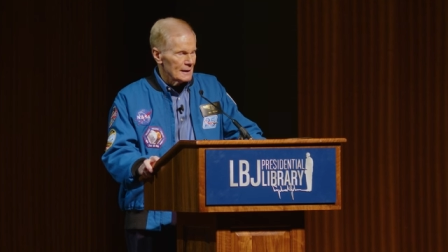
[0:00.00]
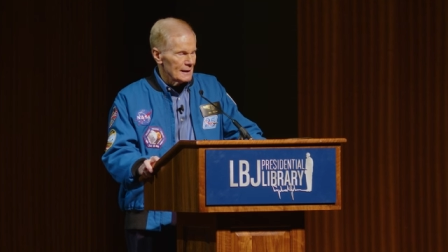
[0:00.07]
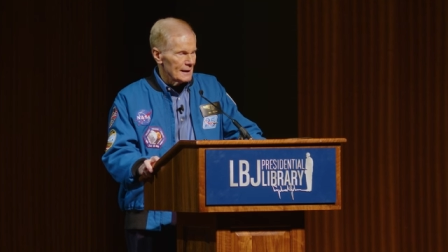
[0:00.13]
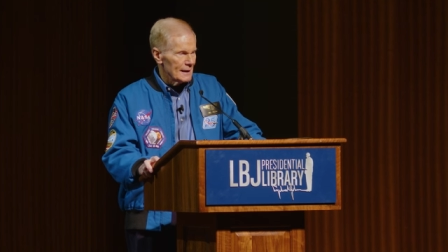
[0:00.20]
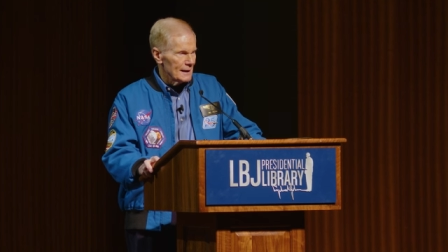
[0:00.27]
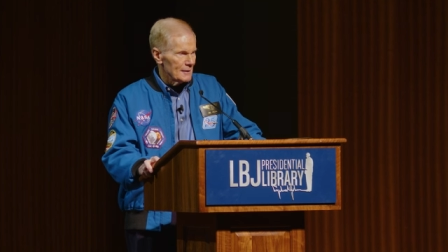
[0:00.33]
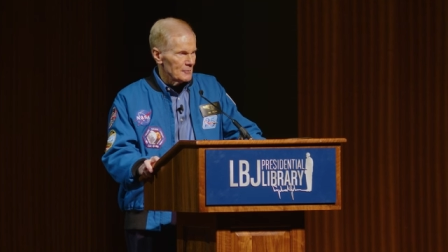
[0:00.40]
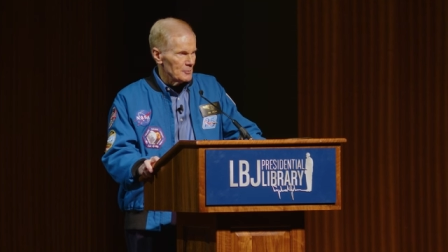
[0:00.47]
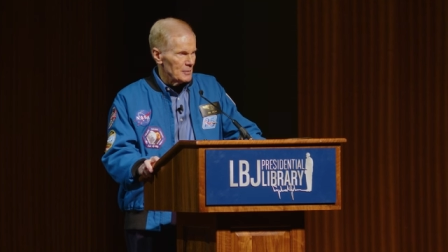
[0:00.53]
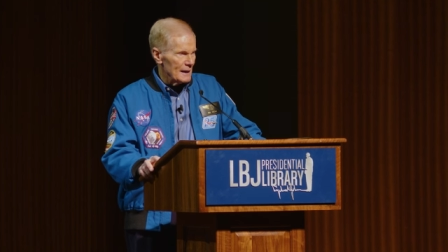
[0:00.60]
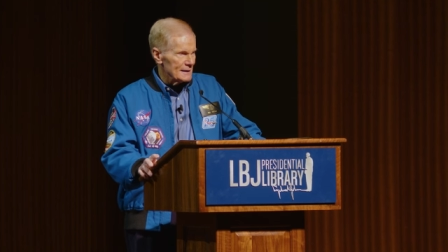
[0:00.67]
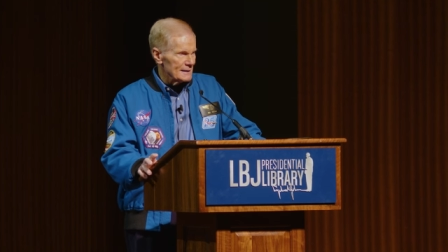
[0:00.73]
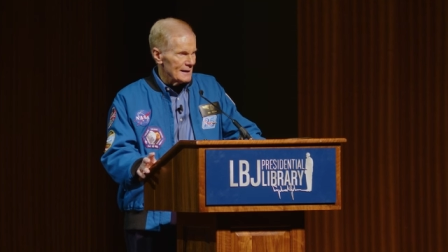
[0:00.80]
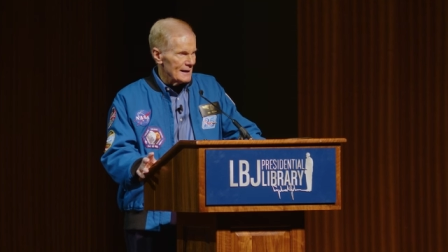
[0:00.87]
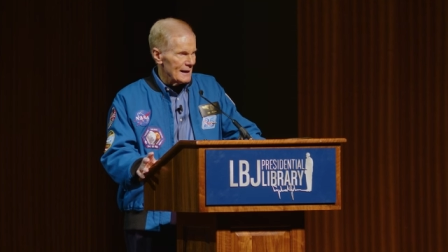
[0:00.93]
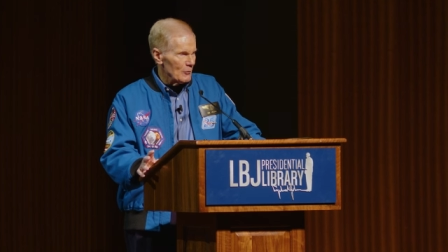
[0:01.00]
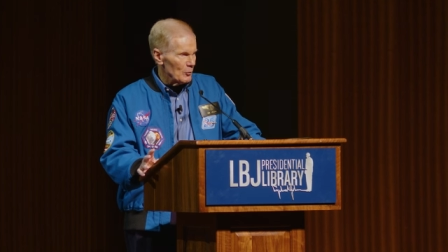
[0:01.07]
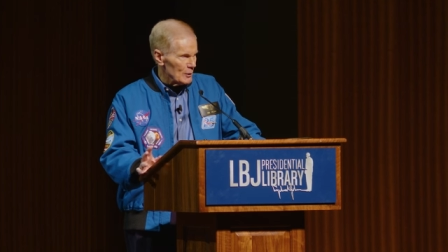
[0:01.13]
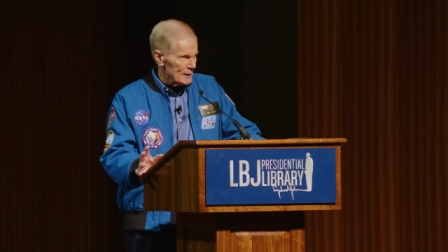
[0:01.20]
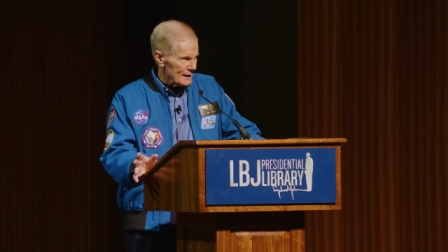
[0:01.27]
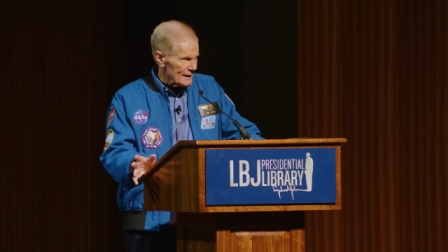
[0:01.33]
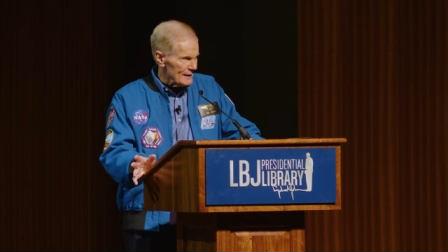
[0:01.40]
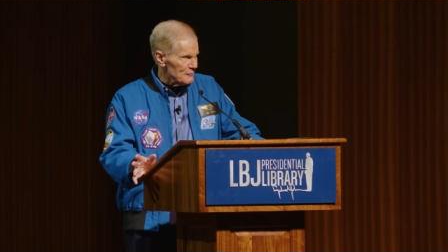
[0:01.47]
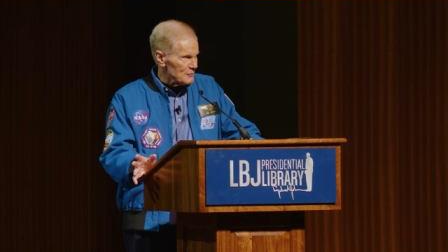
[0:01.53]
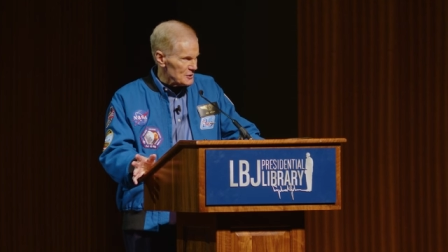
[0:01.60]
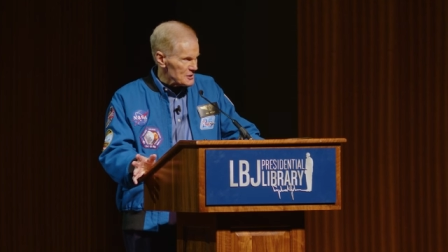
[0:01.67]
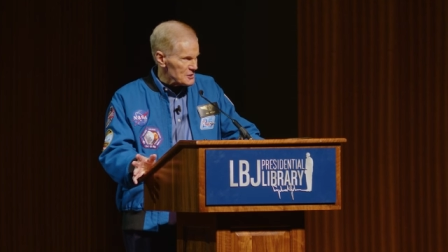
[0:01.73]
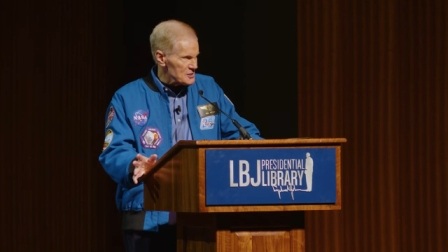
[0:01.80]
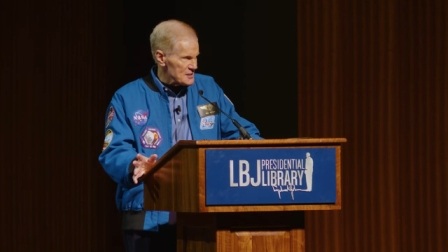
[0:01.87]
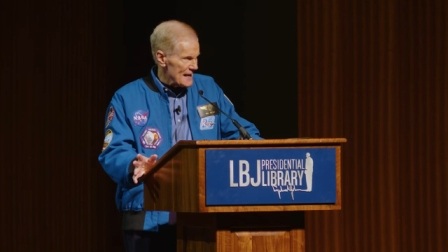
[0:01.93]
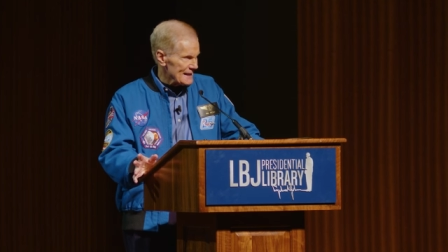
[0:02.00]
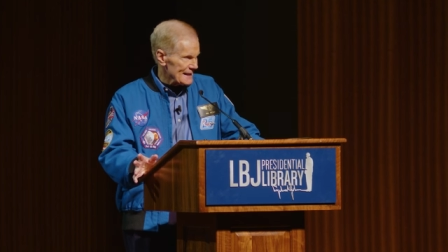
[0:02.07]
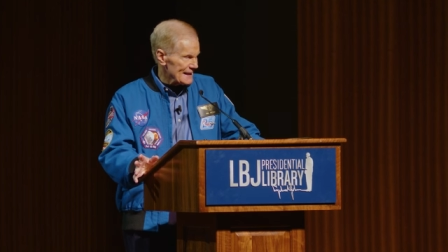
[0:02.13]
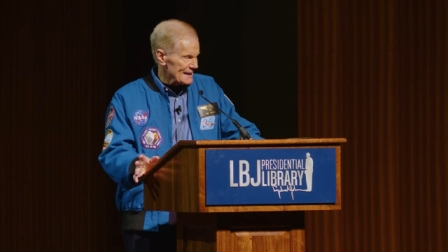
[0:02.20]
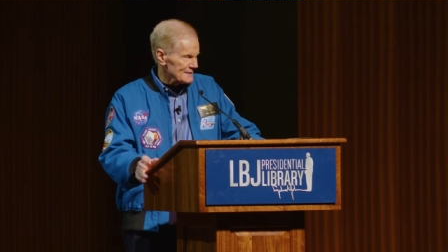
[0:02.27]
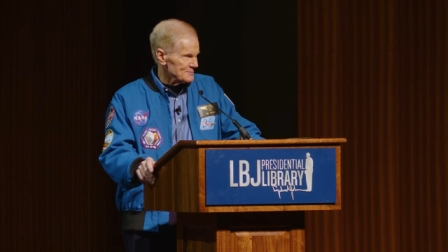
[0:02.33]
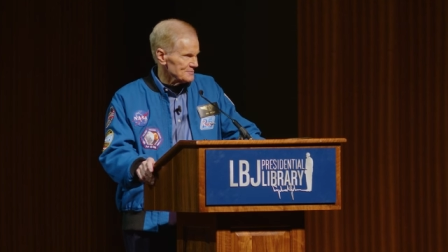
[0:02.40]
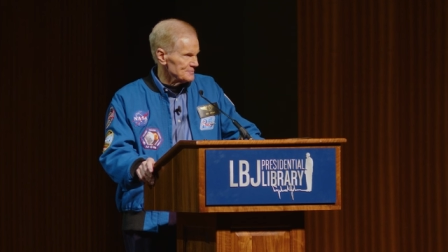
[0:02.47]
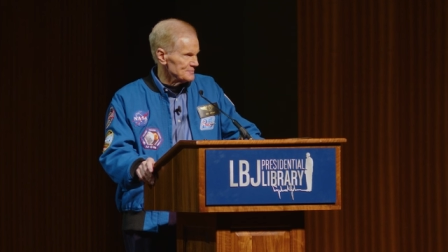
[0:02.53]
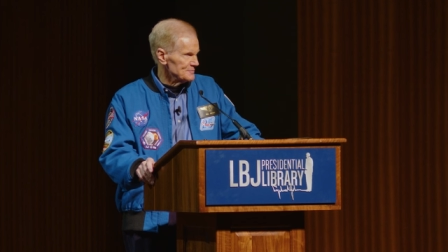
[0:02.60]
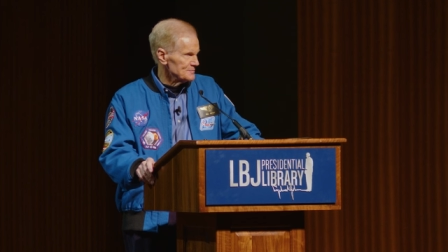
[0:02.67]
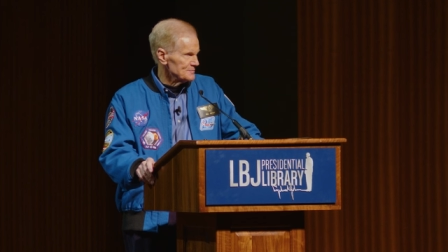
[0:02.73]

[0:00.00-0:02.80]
Uh, but I want to give you the setting.